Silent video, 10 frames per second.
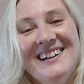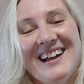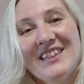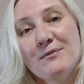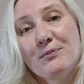
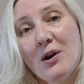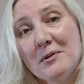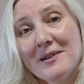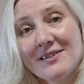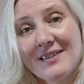And the
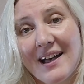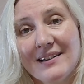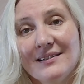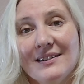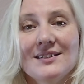problem with
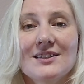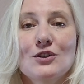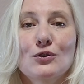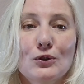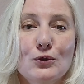that is that
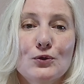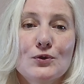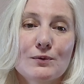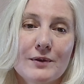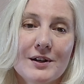you
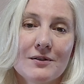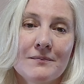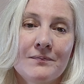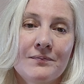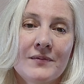lose rhythm.